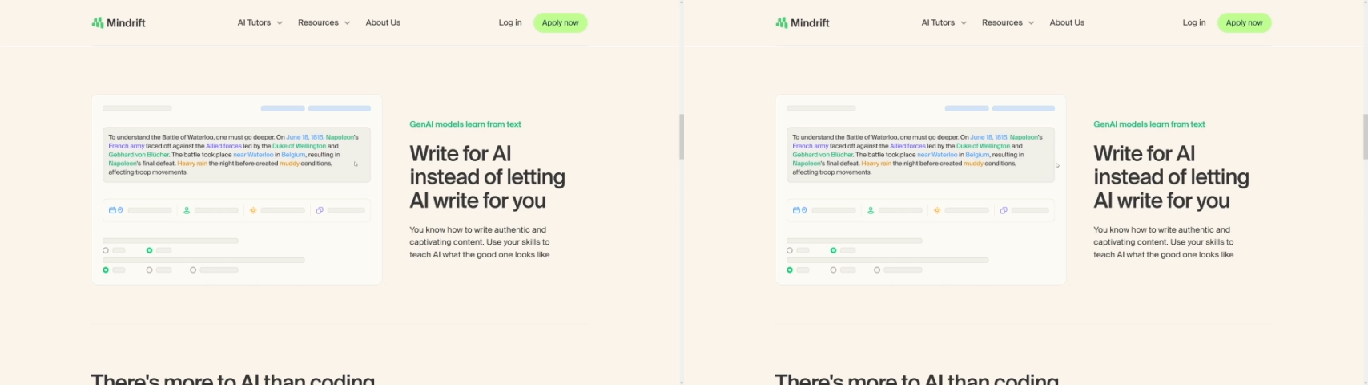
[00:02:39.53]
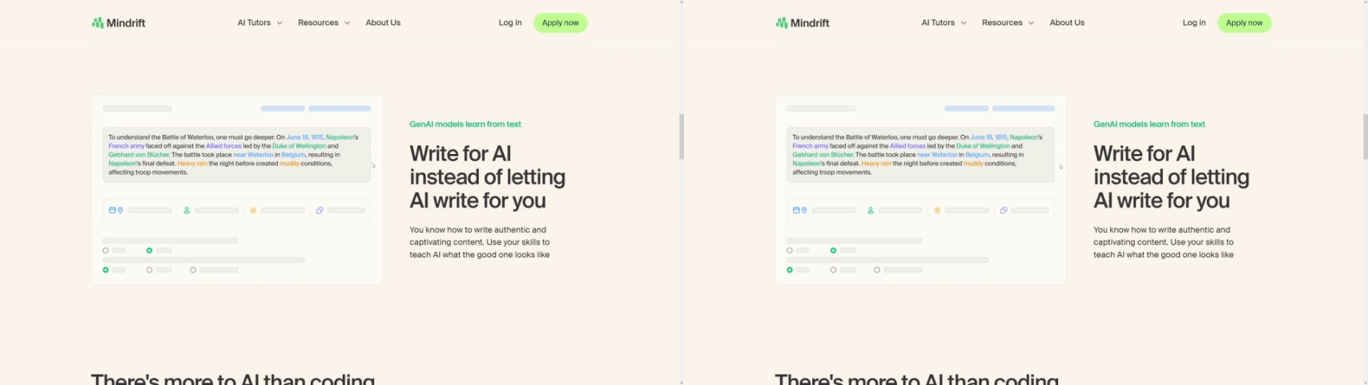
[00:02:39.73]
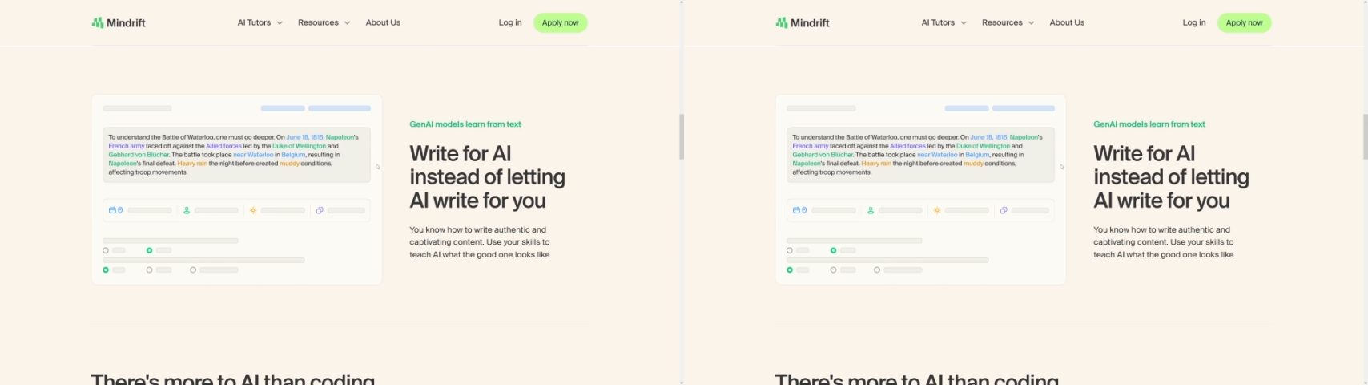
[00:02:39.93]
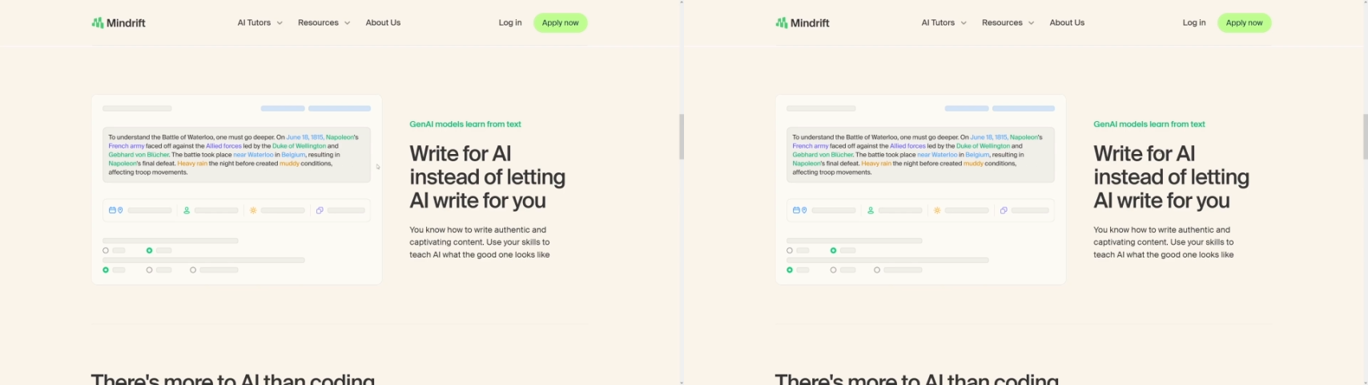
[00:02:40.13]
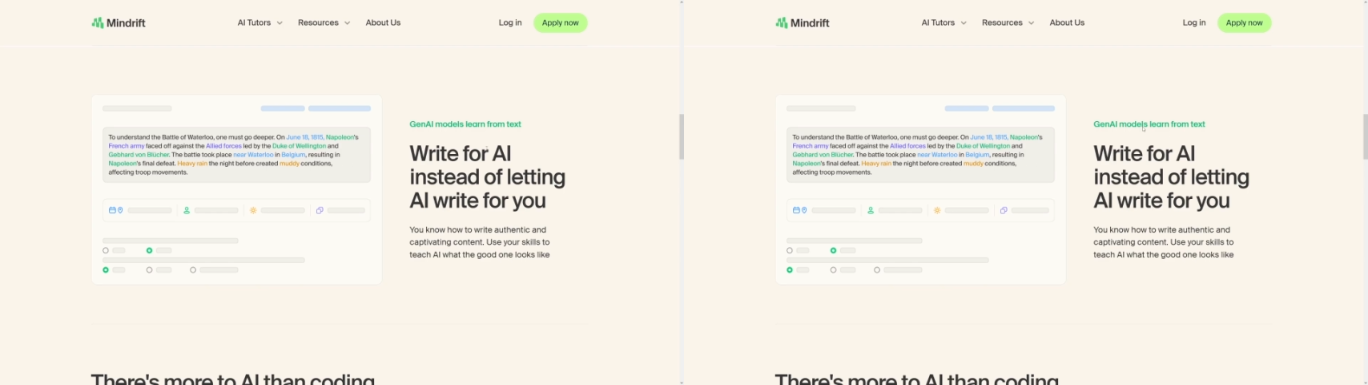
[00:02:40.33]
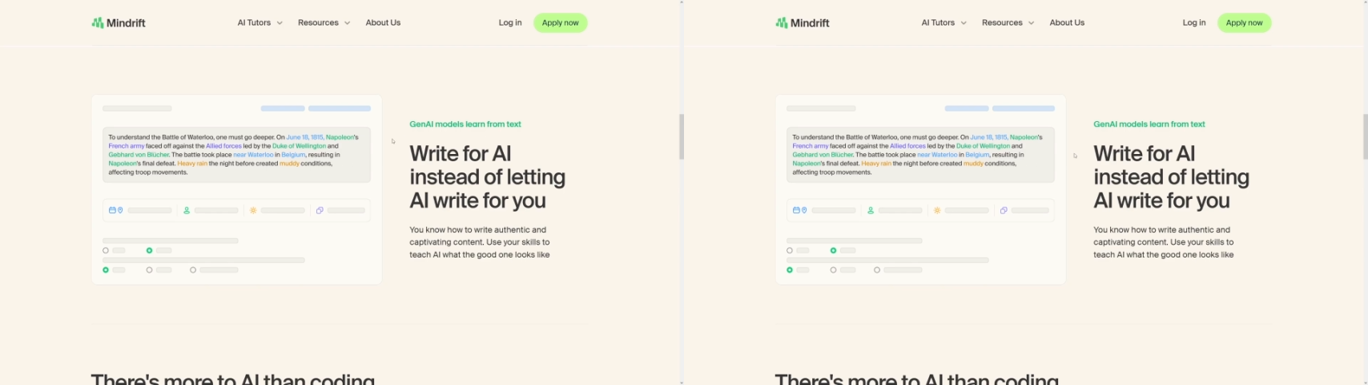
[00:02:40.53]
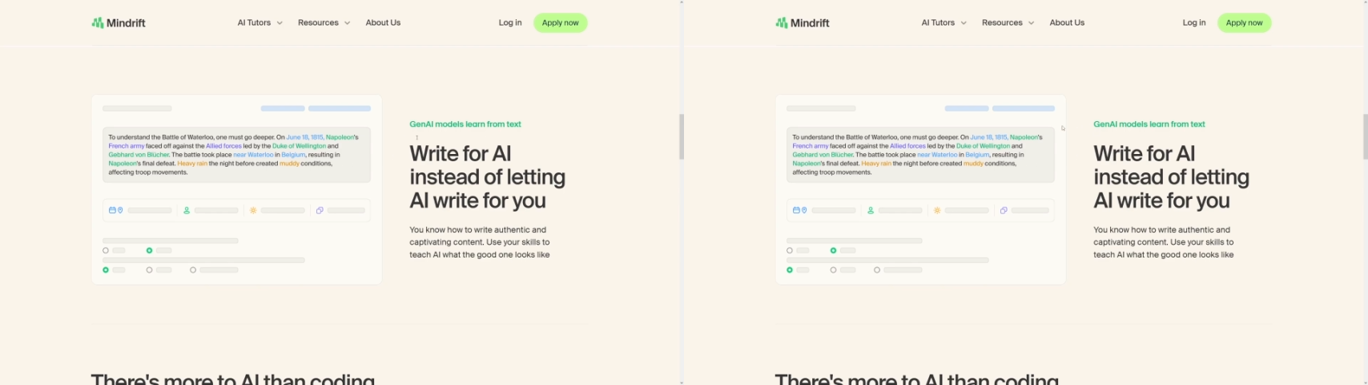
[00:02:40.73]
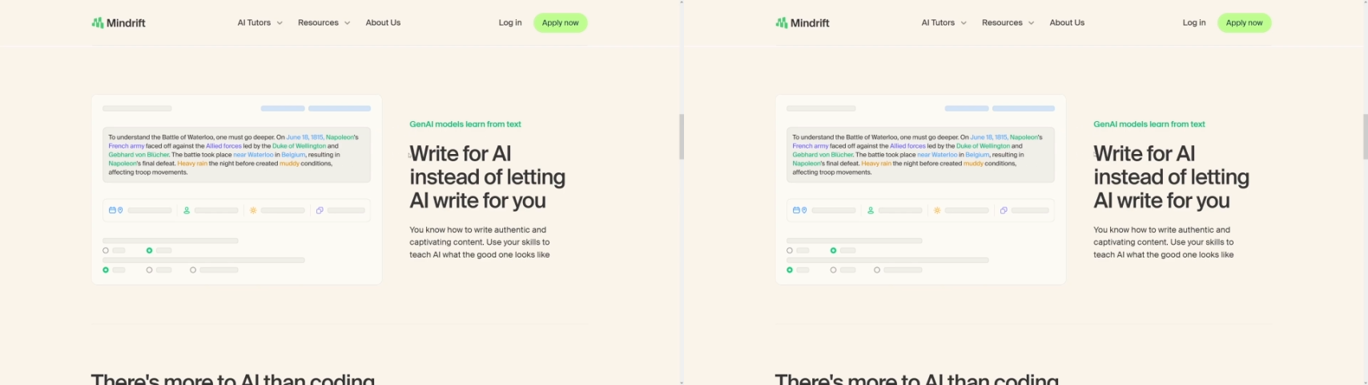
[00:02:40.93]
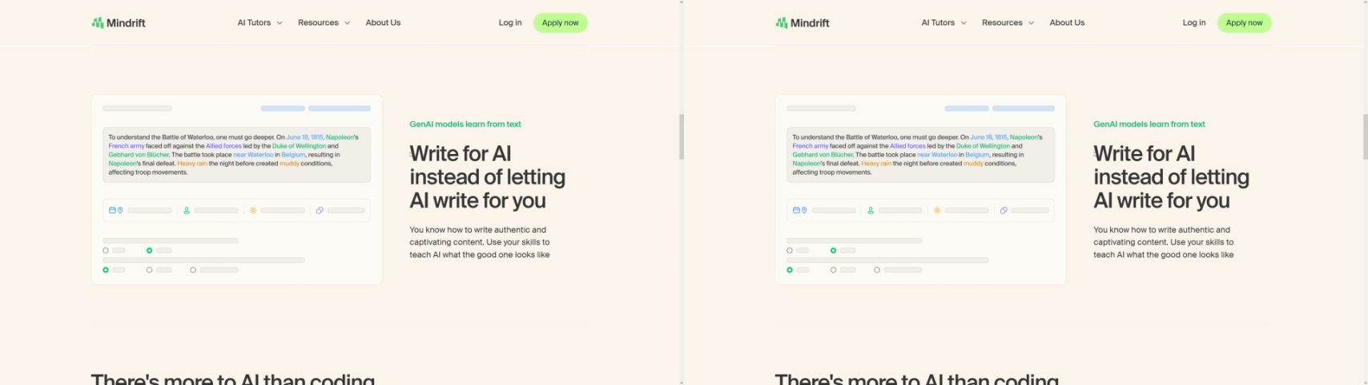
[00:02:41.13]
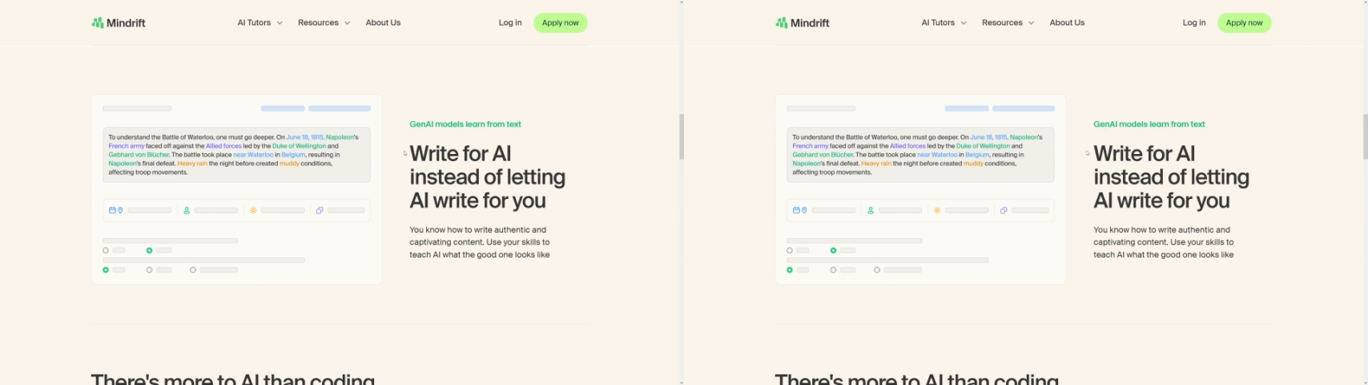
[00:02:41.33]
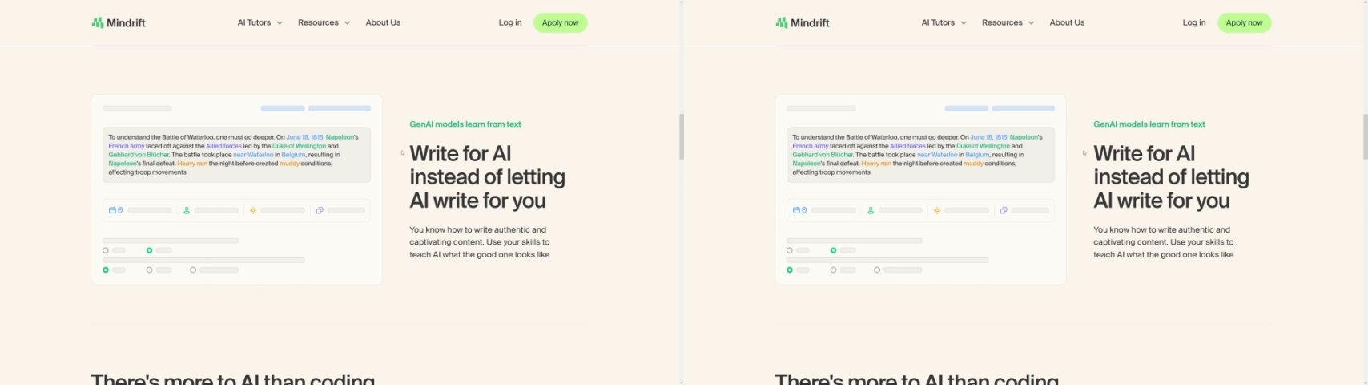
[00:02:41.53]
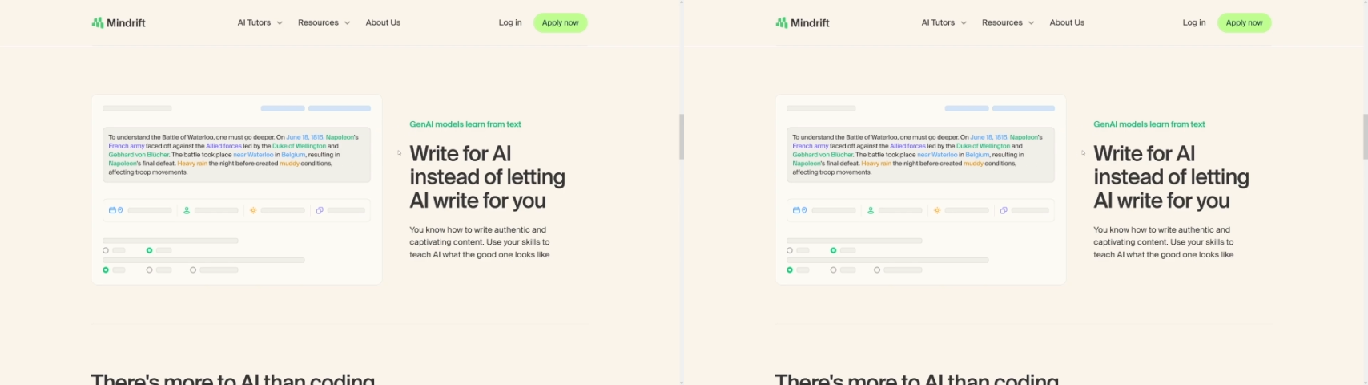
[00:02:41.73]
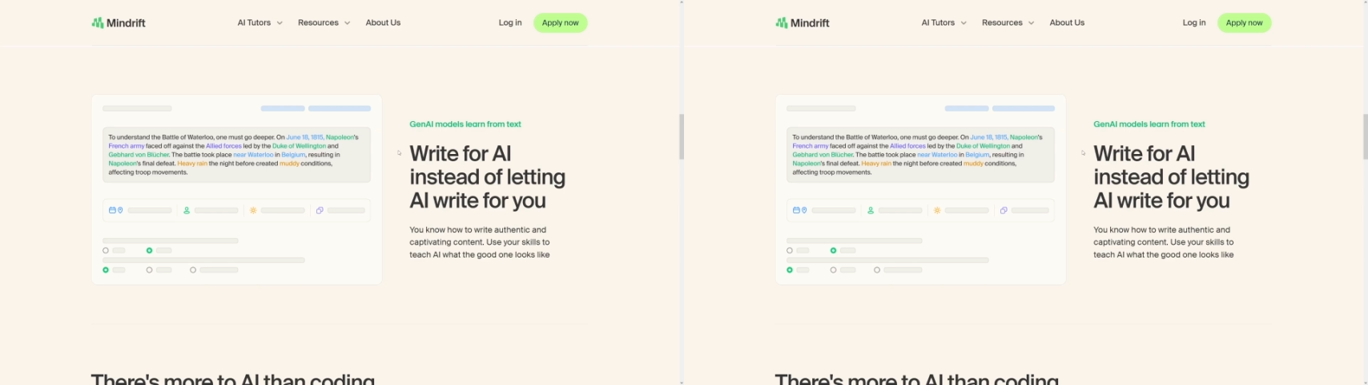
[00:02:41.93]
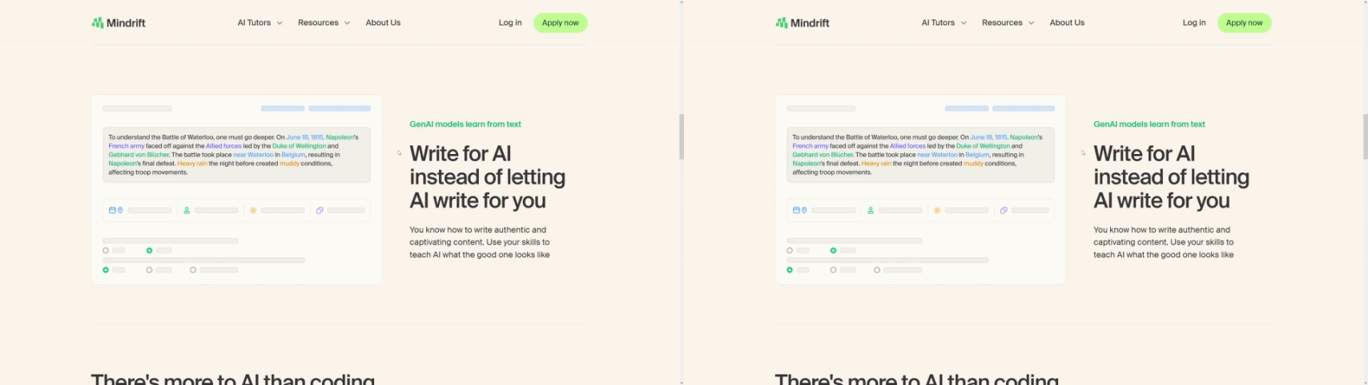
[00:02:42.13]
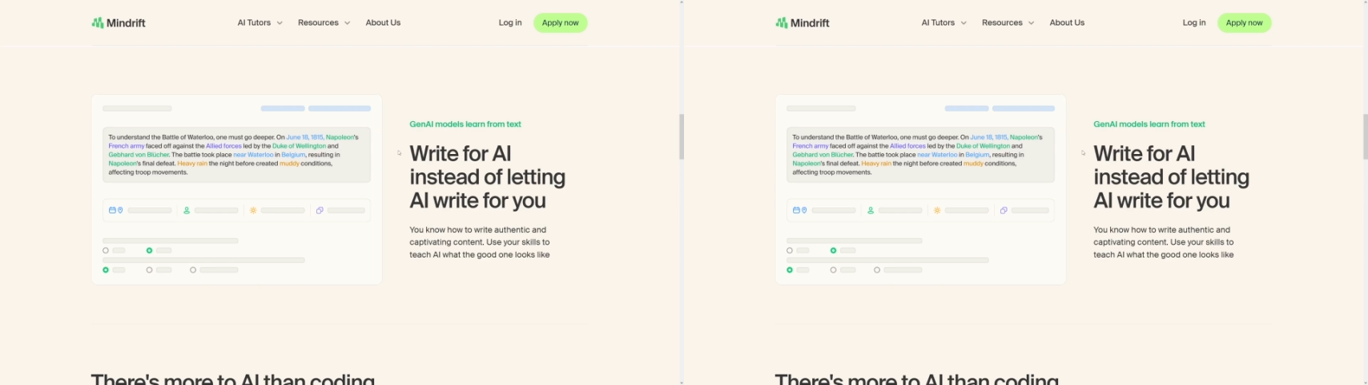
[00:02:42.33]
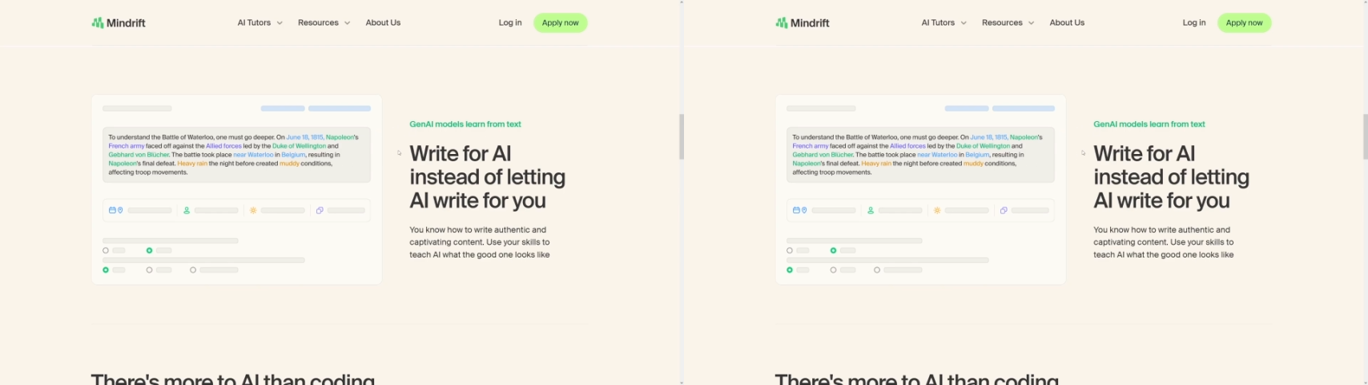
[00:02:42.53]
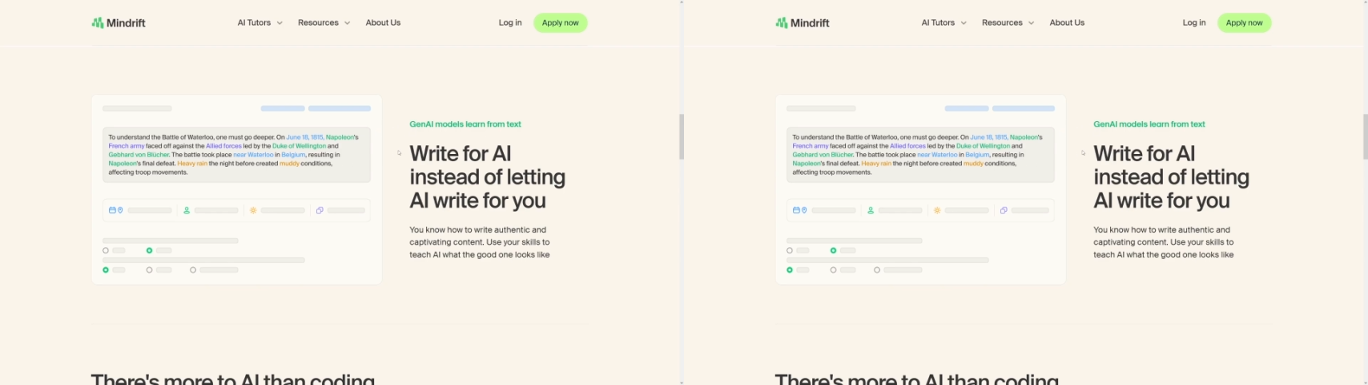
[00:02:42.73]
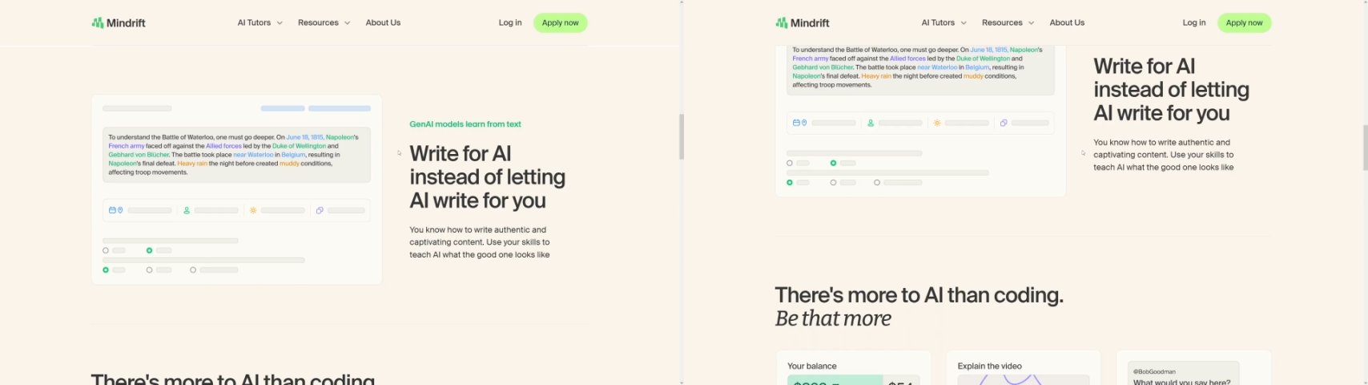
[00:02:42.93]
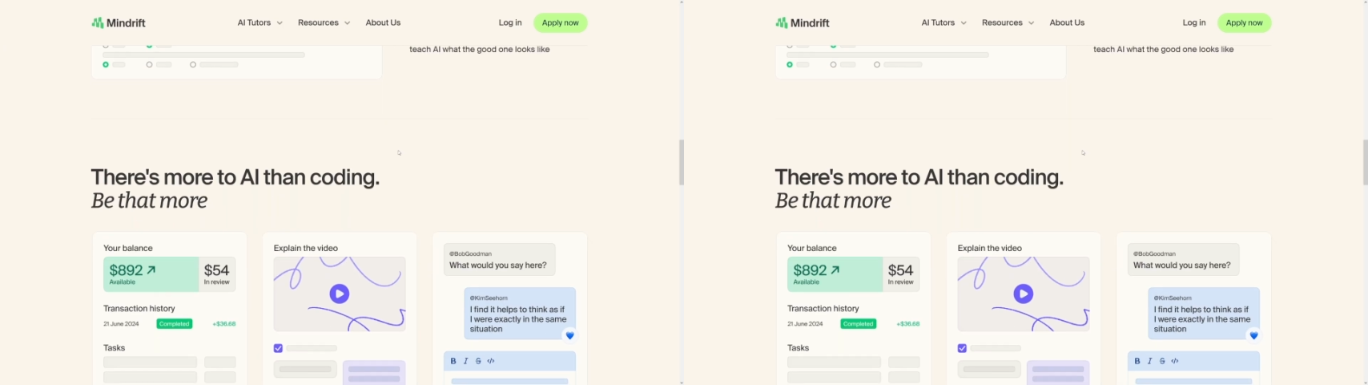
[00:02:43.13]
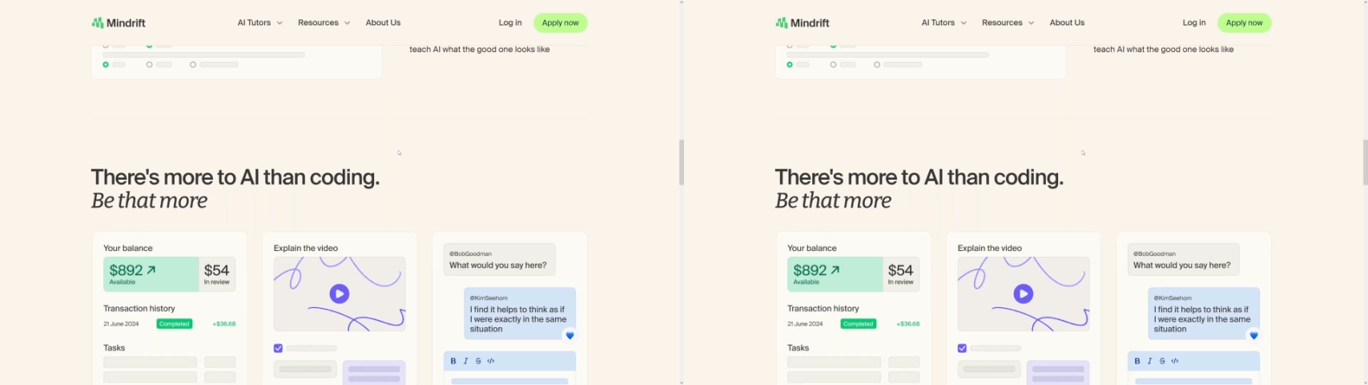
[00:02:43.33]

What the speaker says: [unreadable: no face in view]